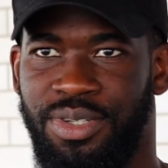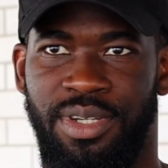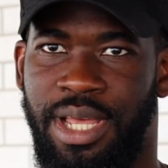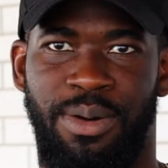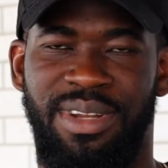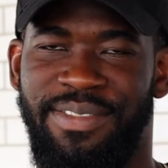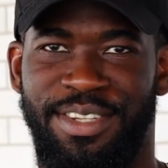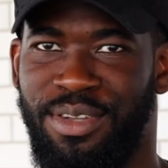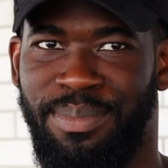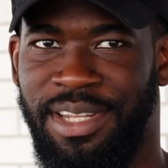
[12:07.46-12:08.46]
So I would never
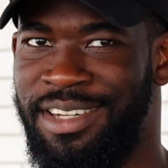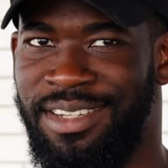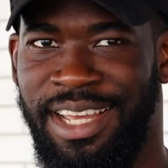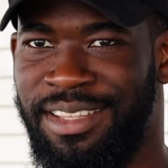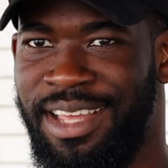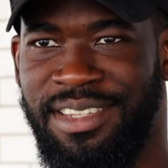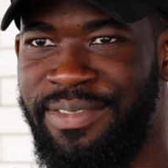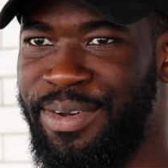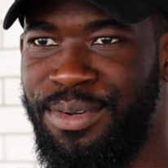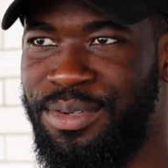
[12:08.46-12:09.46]
stop learning. Like that's
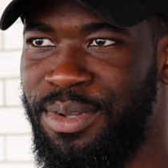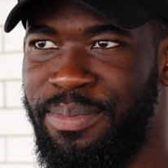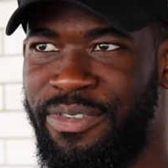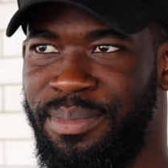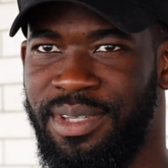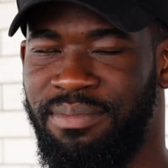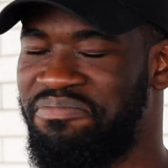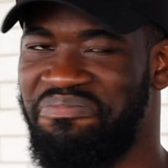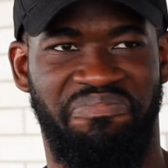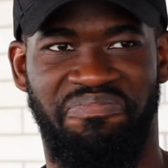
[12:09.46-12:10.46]
never going to stop for me. Mm.
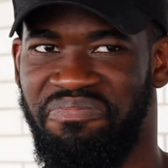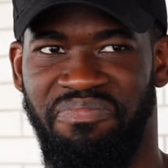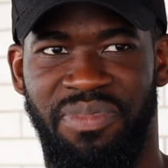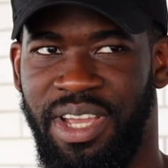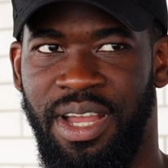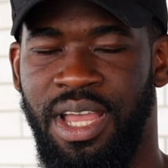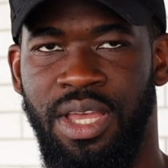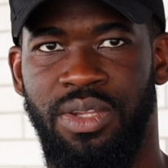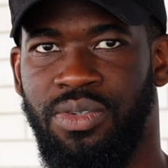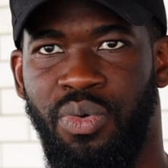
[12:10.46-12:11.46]
Yeah.
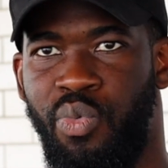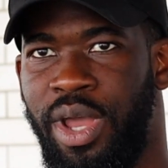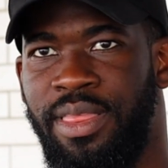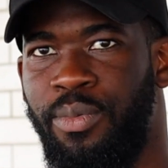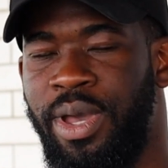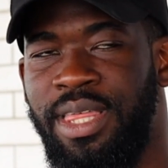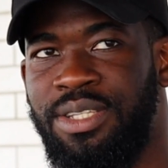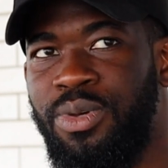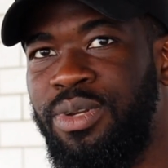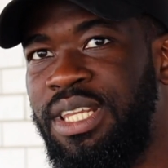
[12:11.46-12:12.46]
So where, the, where
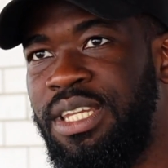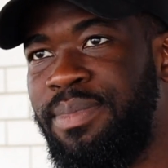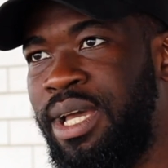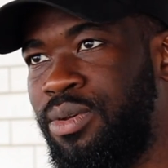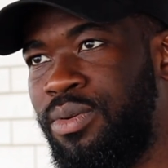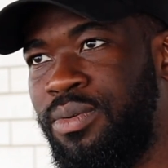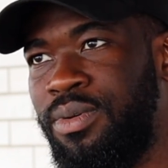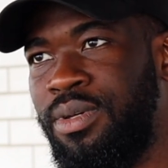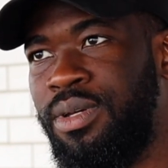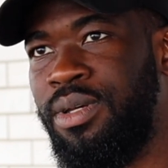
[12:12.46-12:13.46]
that's going to lead me, I don't know.
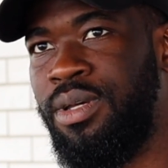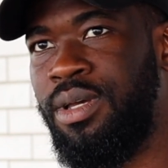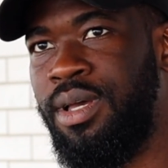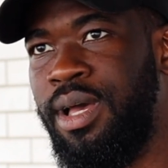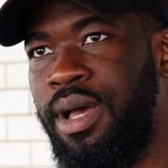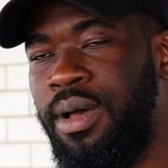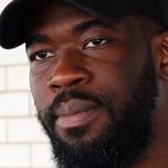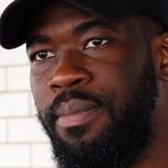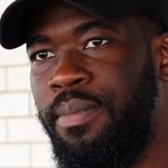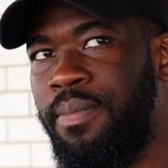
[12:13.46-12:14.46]
Mm-hmm.
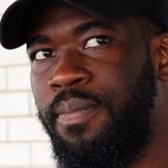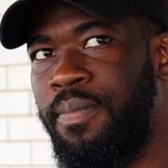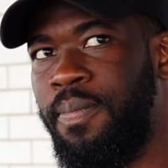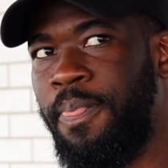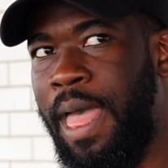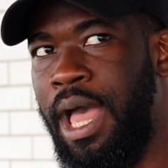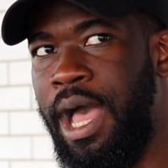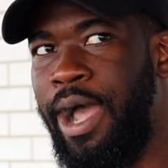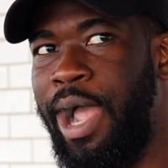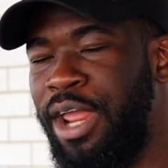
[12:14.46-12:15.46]
Um,
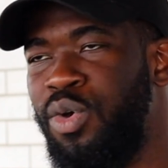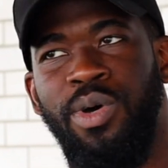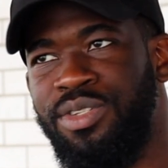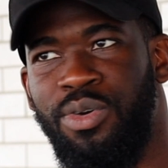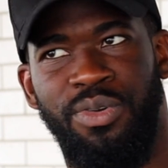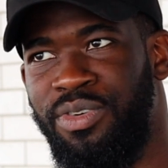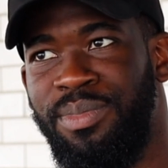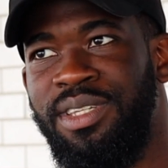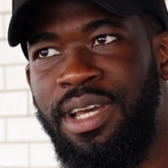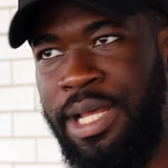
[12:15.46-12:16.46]
I, I, know what's not good for
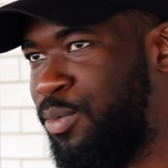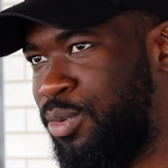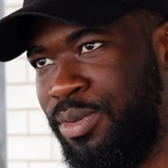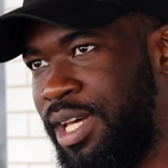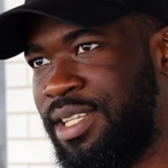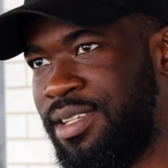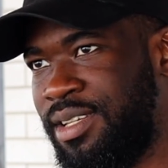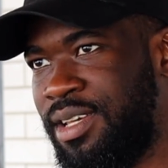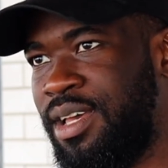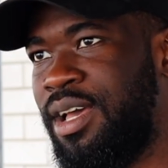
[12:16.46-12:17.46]
me, and I won't do that.
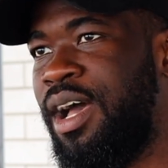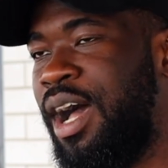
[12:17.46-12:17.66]
Yeah.